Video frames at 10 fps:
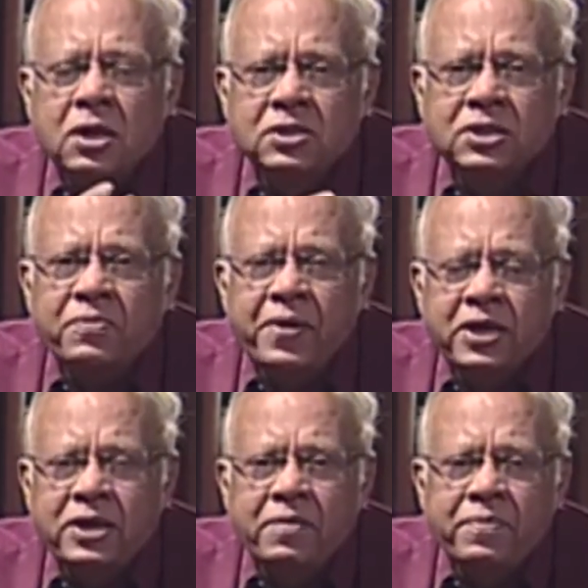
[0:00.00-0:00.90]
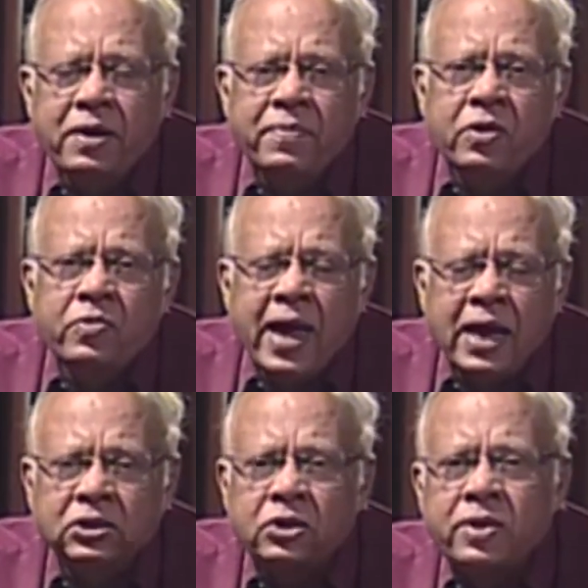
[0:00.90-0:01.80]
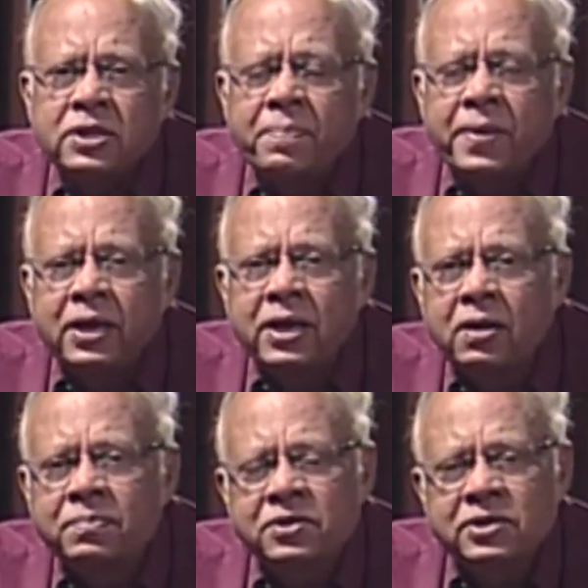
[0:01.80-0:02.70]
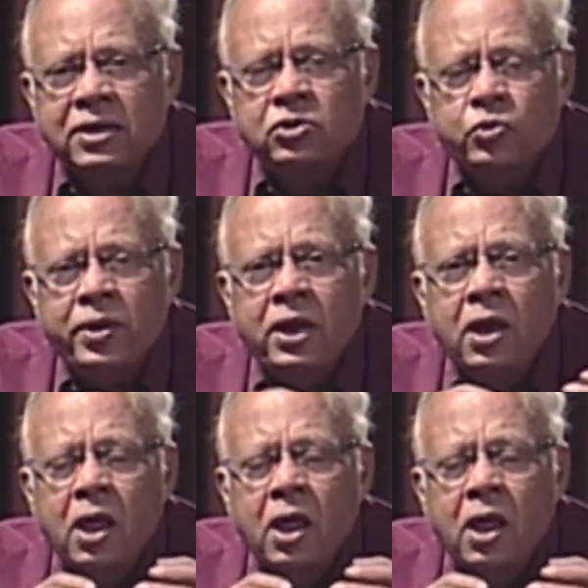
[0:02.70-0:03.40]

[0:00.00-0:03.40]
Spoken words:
conservative, even reactionary at the beginning of the century,